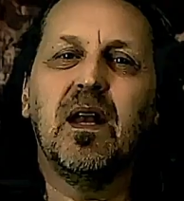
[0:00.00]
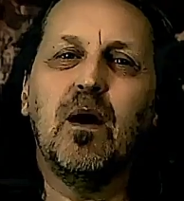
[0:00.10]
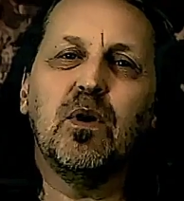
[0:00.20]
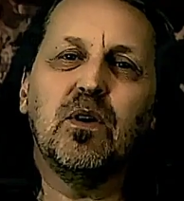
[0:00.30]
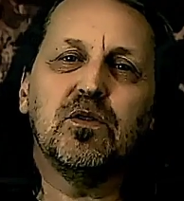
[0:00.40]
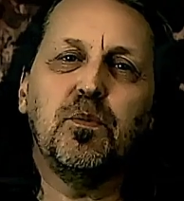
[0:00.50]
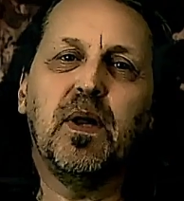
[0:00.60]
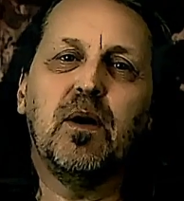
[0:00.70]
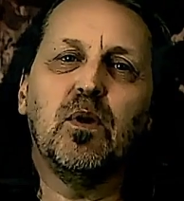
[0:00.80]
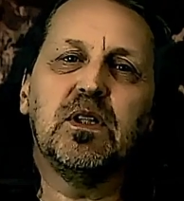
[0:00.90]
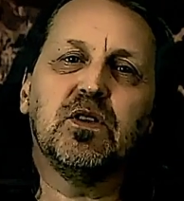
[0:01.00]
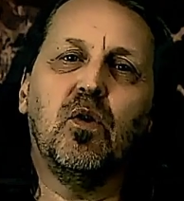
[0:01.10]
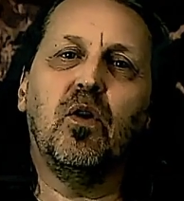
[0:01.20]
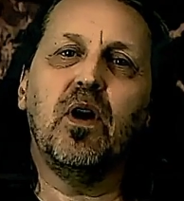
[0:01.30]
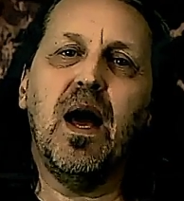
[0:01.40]
Now we're going to play what is
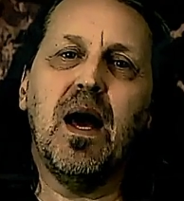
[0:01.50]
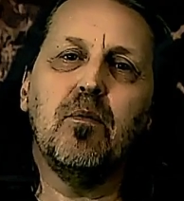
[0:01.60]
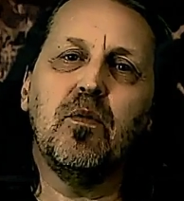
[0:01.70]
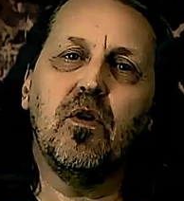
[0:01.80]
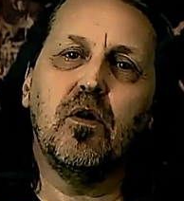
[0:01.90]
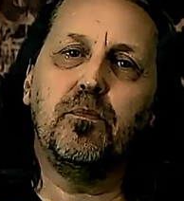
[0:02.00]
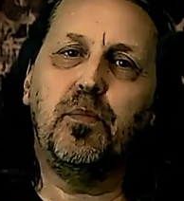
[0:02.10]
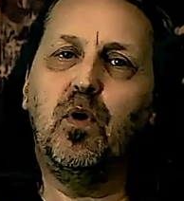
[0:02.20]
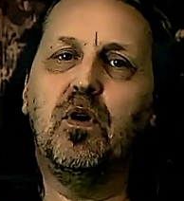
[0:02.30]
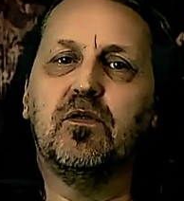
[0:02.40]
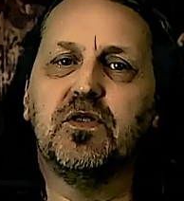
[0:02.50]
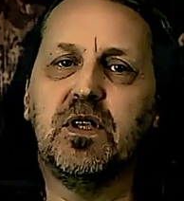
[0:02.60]
called a hammer-on pull-off